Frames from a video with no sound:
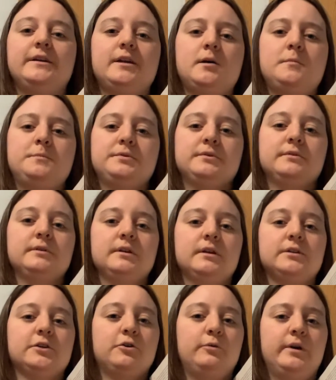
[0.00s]
up
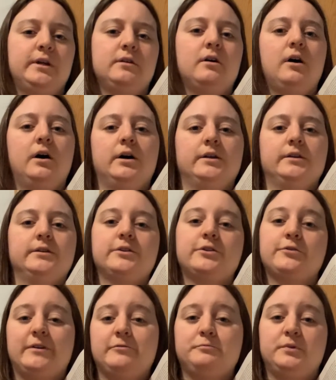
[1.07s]
going on
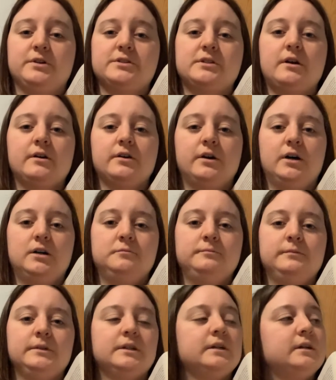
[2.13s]
thriftbooks.com,
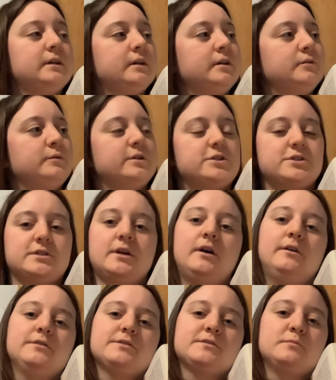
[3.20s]
which
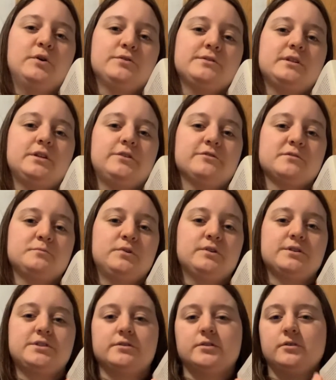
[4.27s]
sells mostly used
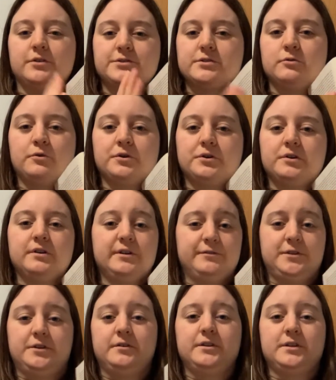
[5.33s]
books. You can also order, if
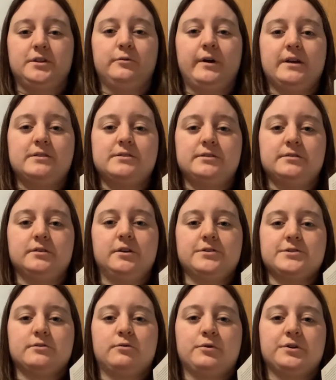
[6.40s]
you're in the US, you can
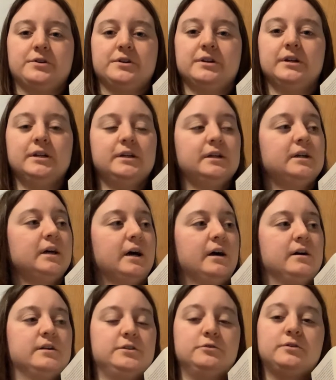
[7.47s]
also order
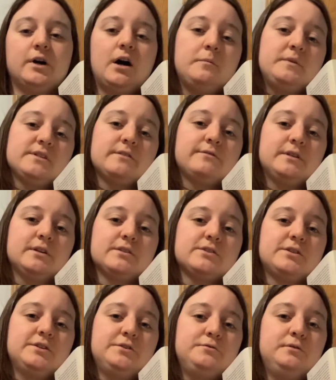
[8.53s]
new copies of things
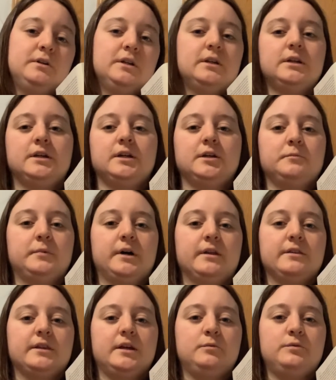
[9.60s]
too, but
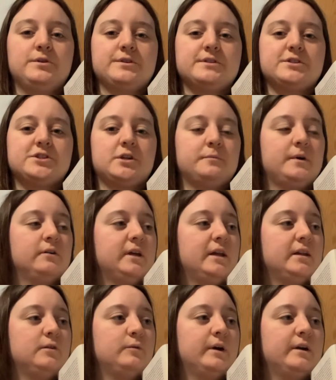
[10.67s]
they will ship out
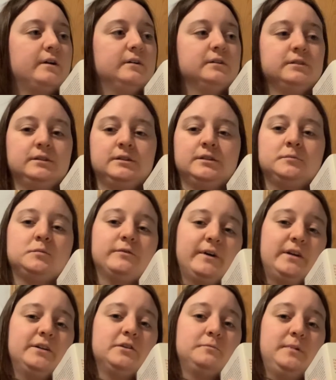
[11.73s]
anywhere,
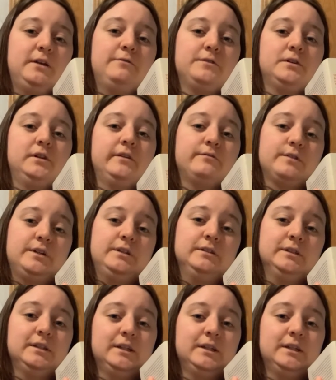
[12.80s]
provided you pay for delivery.